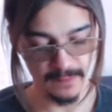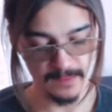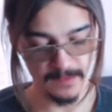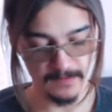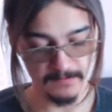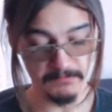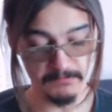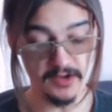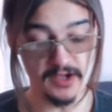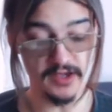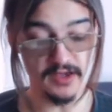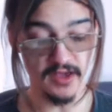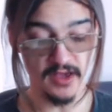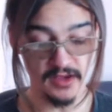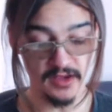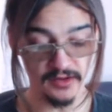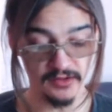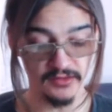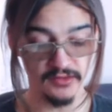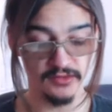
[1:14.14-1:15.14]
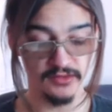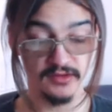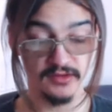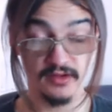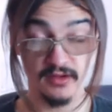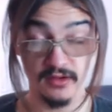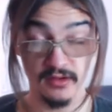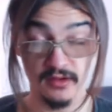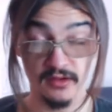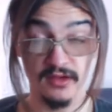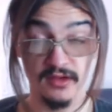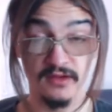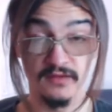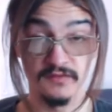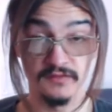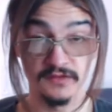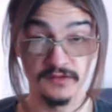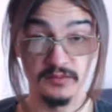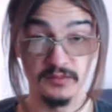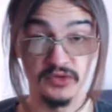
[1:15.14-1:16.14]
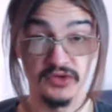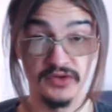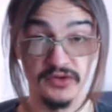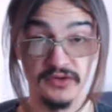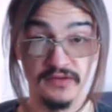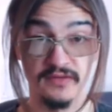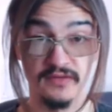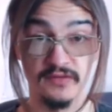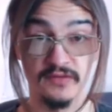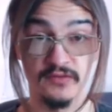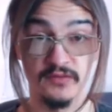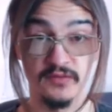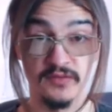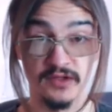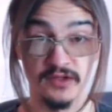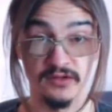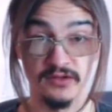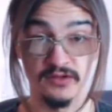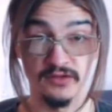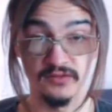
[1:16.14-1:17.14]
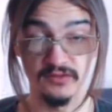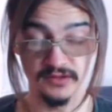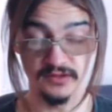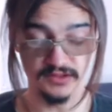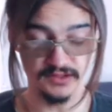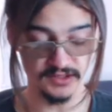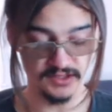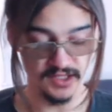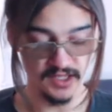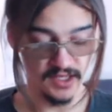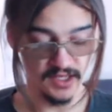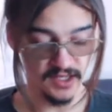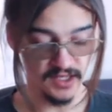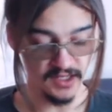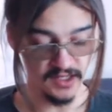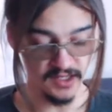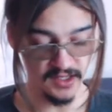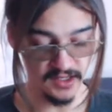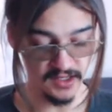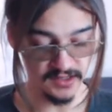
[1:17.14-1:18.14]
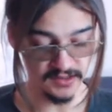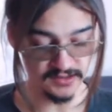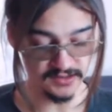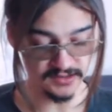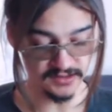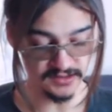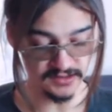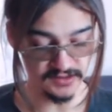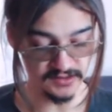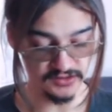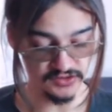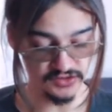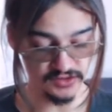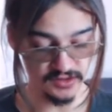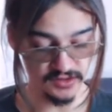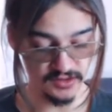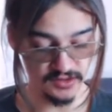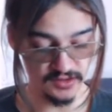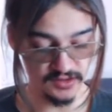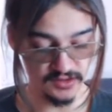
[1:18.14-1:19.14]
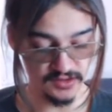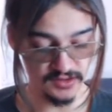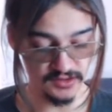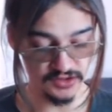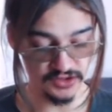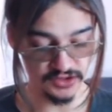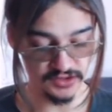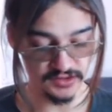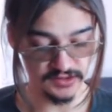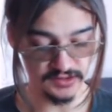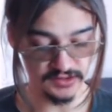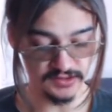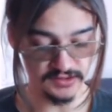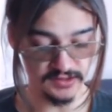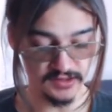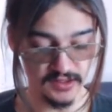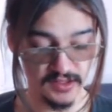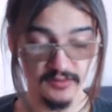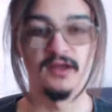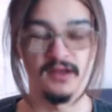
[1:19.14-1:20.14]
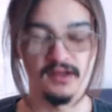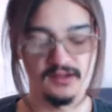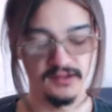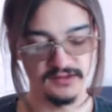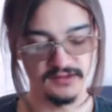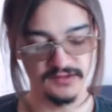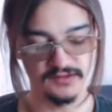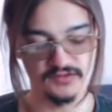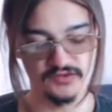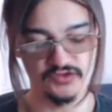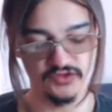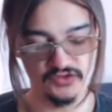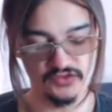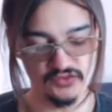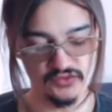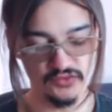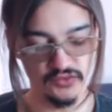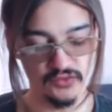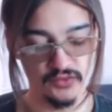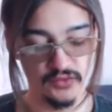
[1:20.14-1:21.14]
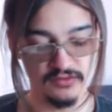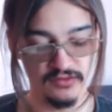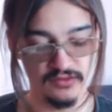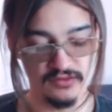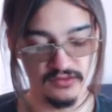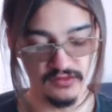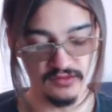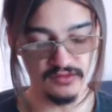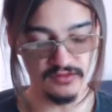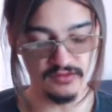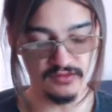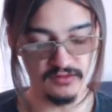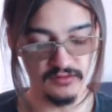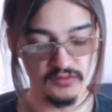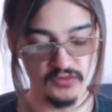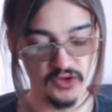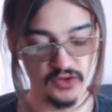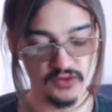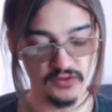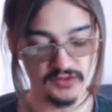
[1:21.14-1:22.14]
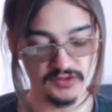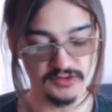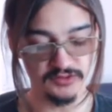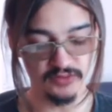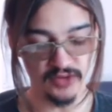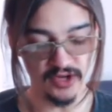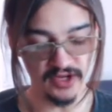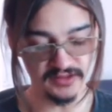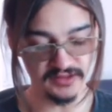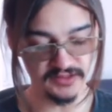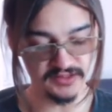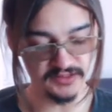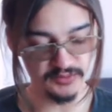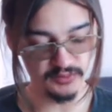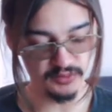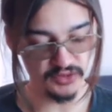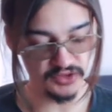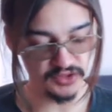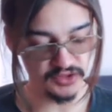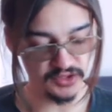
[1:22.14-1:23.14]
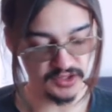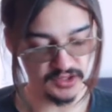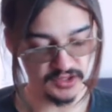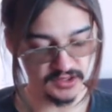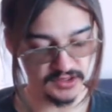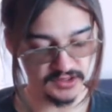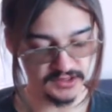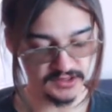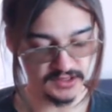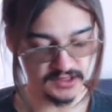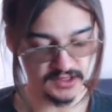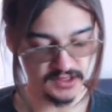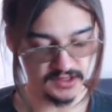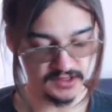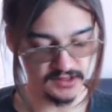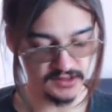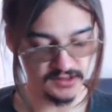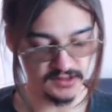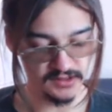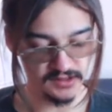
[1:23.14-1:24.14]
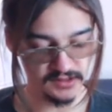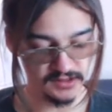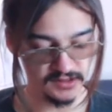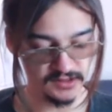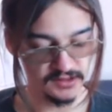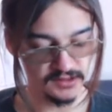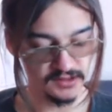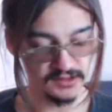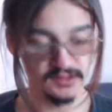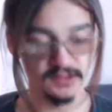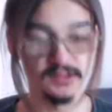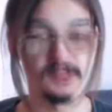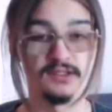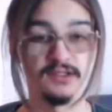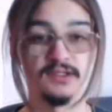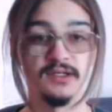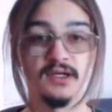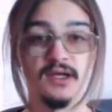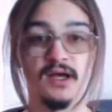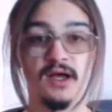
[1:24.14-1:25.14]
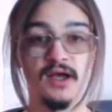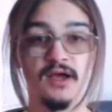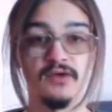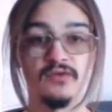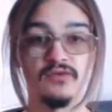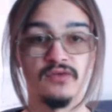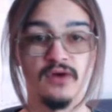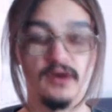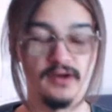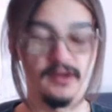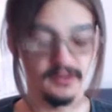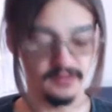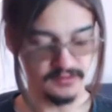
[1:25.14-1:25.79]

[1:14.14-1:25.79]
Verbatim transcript: My error gives birth to my knowledge. It's an inter- interesting step. It's two 30 minutes practice periods and. Uh, I write.